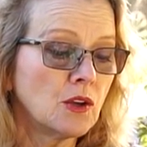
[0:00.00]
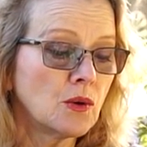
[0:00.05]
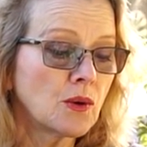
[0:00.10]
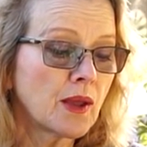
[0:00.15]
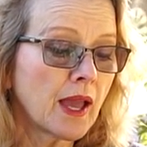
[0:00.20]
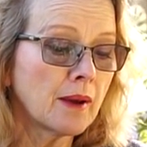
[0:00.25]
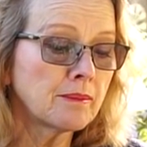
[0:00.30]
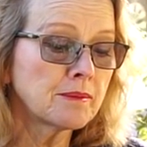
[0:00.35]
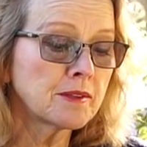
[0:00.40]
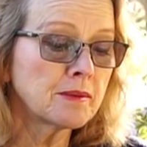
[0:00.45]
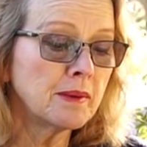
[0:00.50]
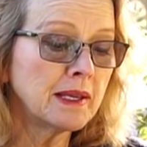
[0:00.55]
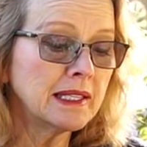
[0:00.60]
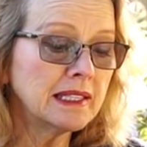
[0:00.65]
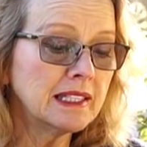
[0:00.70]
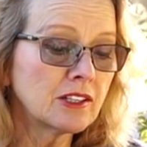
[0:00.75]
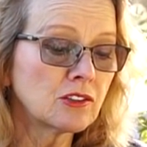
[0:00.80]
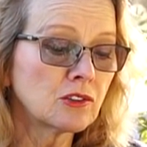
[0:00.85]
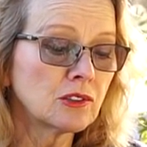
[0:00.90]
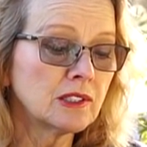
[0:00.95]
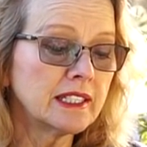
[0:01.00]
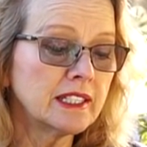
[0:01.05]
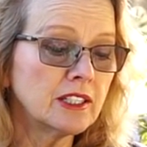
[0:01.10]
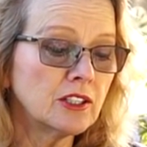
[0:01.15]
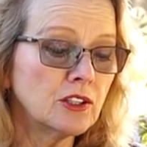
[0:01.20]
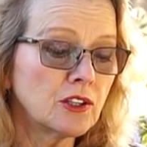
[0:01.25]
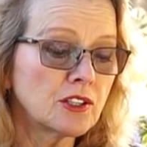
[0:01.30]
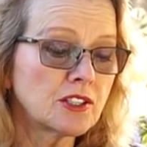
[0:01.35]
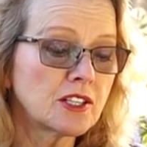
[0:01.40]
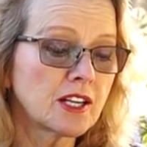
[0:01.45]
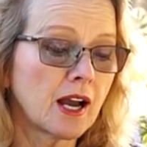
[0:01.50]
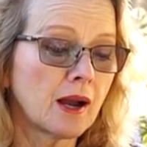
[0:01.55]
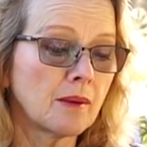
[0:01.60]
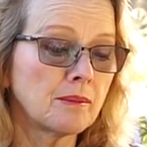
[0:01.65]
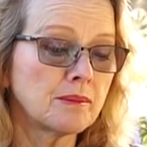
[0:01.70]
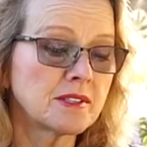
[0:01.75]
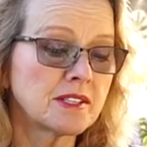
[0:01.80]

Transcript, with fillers: You kept me literally hooked up